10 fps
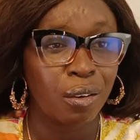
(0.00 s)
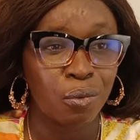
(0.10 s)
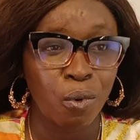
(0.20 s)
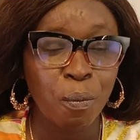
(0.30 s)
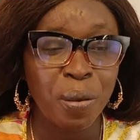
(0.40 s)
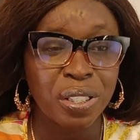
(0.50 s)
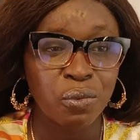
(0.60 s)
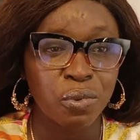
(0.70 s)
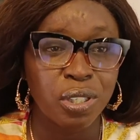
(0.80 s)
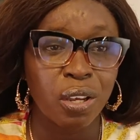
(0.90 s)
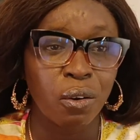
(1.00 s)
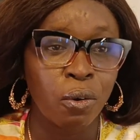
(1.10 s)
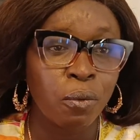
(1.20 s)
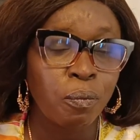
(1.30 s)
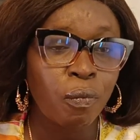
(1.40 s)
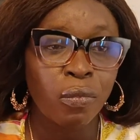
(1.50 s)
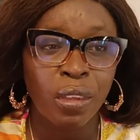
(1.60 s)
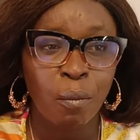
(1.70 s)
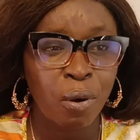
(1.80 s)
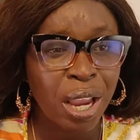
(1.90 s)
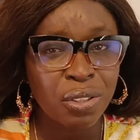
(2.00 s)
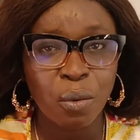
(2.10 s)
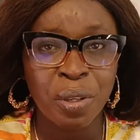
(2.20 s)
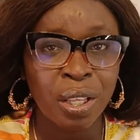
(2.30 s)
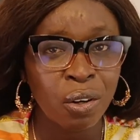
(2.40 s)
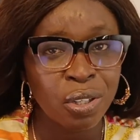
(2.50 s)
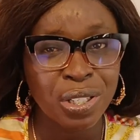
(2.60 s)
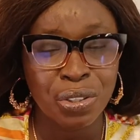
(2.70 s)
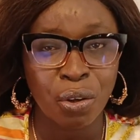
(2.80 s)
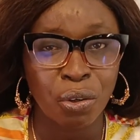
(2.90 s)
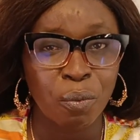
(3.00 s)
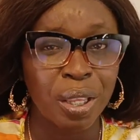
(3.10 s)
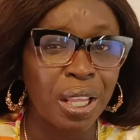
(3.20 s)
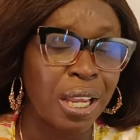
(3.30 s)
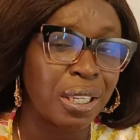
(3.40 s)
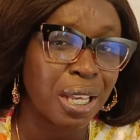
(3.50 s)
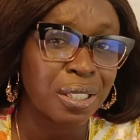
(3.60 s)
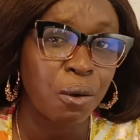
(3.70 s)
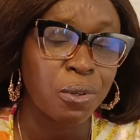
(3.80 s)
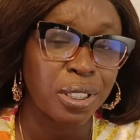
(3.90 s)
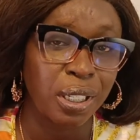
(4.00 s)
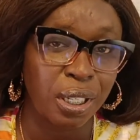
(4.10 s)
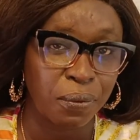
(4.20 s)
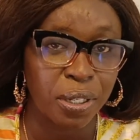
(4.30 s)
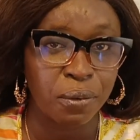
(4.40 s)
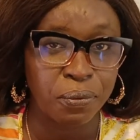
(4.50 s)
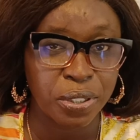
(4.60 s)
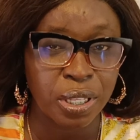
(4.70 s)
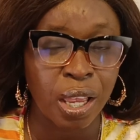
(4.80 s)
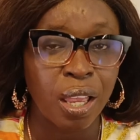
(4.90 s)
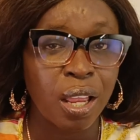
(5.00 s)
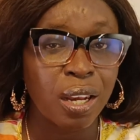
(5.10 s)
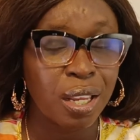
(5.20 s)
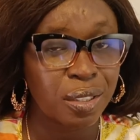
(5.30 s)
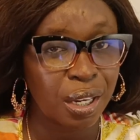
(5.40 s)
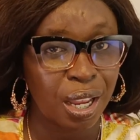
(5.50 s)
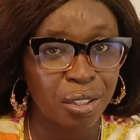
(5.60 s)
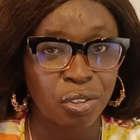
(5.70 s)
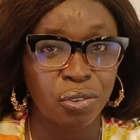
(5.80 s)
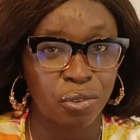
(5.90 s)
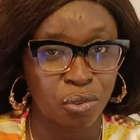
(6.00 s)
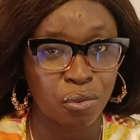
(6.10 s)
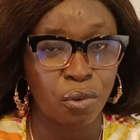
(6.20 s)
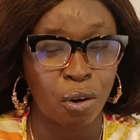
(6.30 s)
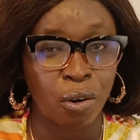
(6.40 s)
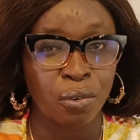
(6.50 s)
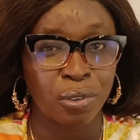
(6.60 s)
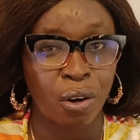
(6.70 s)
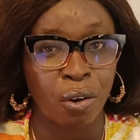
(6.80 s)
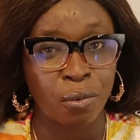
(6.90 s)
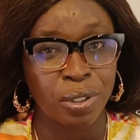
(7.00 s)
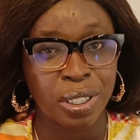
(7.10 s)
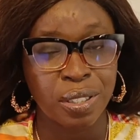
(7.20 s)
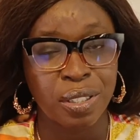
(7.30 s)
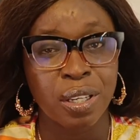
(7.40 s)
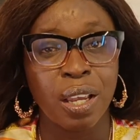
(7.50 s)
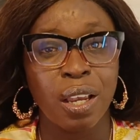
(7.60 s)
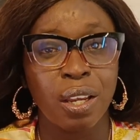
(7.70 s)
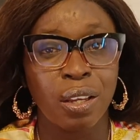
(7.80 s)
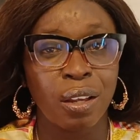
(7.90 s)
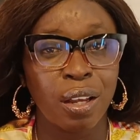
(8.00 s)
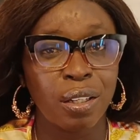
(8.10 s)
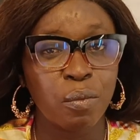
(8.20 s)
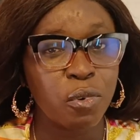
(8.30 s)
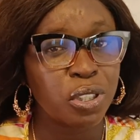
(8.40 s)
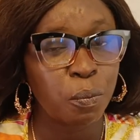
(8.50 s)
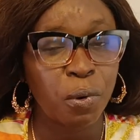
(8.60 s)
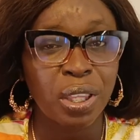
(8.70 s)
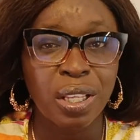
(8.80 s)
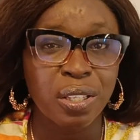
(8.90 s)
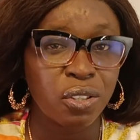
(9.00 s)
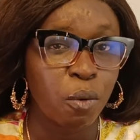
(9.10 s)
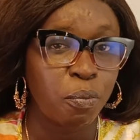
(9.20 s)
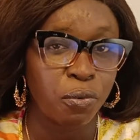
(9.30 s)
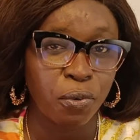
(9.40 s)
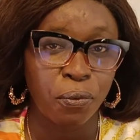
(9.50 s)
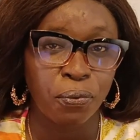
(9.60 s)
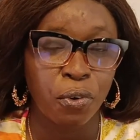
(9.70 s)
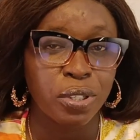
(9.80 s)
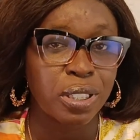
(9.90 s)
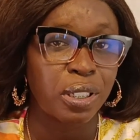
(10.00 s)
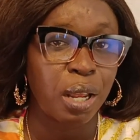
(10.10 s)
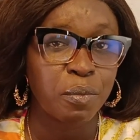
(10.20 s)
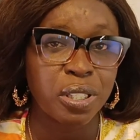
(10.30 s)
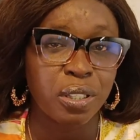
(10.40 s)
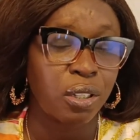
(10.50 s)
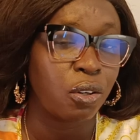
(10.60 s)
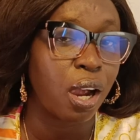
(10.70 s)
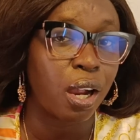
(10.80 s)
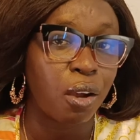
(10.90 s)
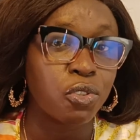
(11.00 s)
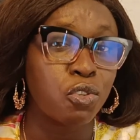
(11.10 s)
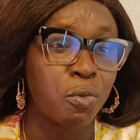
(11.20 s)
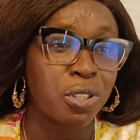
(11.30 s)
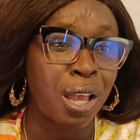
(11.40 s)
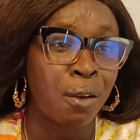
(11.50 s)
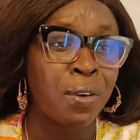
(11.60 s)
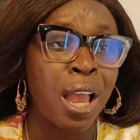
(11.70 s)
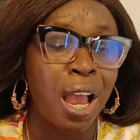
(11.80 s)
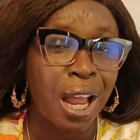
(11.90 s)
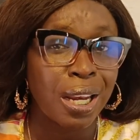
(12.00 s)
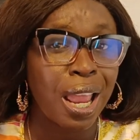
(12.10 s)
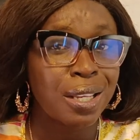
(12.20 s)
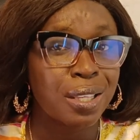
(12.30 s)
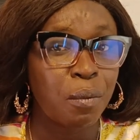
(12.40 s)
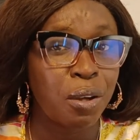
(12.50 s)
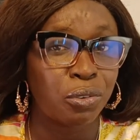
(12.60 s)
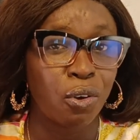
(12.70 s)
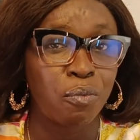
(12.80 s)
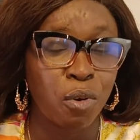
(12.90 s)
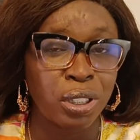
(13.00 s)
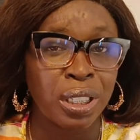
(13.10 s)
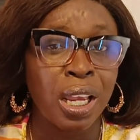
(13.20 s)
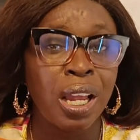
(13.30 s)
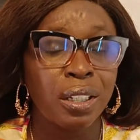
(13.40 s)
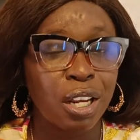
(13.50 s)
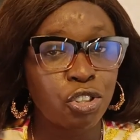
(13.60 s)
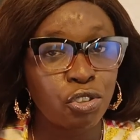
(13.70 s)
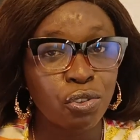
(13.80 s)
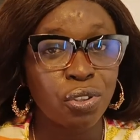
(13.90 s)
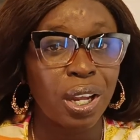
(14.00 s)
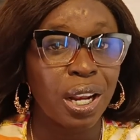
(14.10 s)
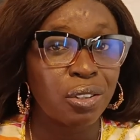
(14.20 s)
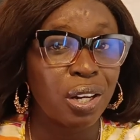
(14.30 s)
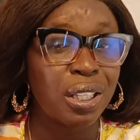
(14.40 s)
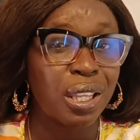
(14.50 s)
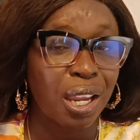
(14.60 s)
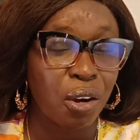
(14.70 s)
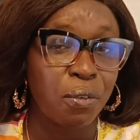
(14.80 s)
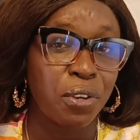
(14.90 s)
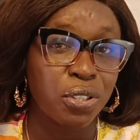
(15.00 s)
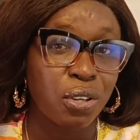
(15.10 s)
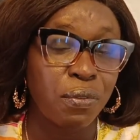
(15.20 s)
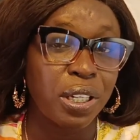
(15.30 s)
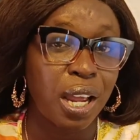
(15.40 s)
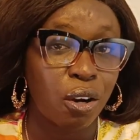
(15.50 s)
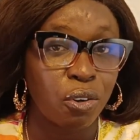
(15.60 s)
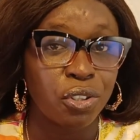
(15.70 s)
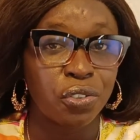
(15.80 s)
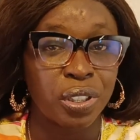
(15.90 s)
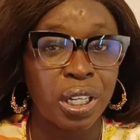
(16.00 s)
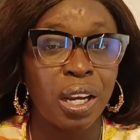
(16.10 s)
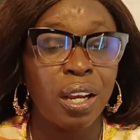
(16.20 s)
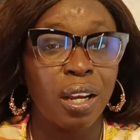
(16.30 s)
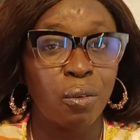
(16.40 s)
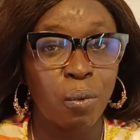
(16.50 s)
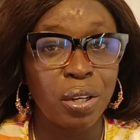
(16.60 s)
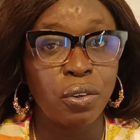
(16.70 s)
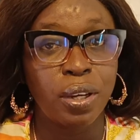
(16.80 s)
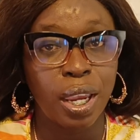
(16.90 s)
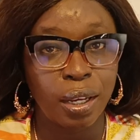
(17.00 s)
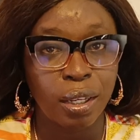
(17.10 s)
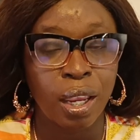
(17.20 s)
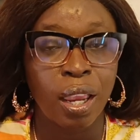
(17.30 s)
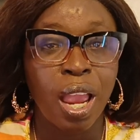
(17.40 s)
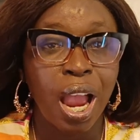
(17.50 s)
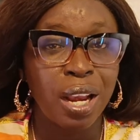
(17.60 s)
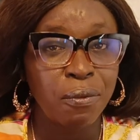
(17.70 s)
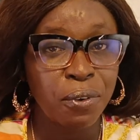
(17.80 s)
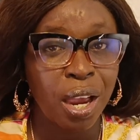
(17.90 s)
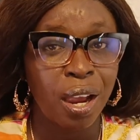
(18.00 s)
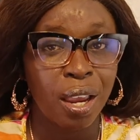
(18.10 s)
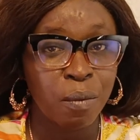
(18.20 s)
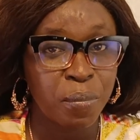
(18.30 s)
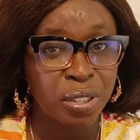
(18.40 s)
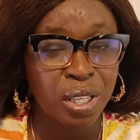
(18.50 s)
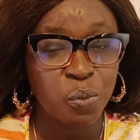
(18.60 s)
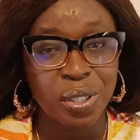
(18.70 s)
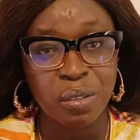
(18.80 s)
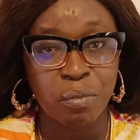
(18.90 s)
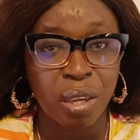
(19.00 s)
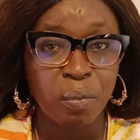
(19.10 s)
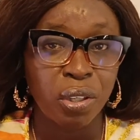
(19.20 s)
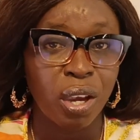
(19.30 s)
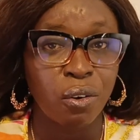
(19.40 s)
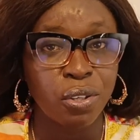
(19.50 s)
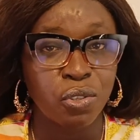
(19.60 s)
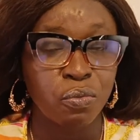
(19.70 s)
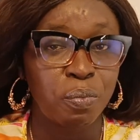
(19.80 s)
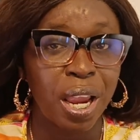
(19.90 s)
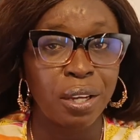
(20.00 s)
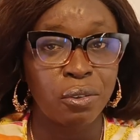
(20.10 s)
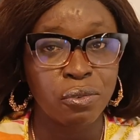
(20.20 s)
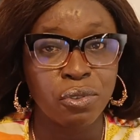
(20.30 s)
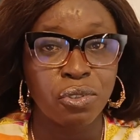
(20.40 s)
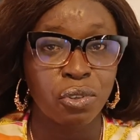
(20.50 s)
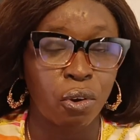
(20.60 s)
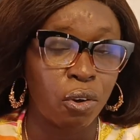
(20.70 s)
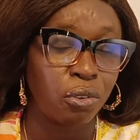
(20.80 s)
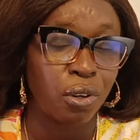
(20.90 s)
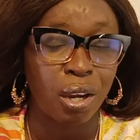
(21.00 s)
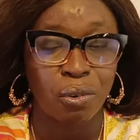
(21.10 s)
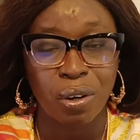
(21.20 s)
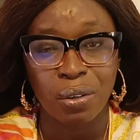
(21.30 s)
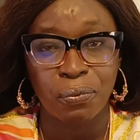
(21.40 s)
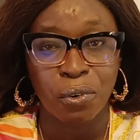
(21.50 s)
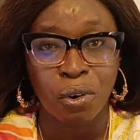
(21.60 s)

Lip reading: one person will say, oh, but I submitted all these documents and yet I wasn't given a visa. There's a catch to all this. The most important is your proof of funds. That means in your account you must have an X amount of money that shows you can actually take care of yourself in that country when you get there. And if you are a business person, maybe you're going to buy goods or you are going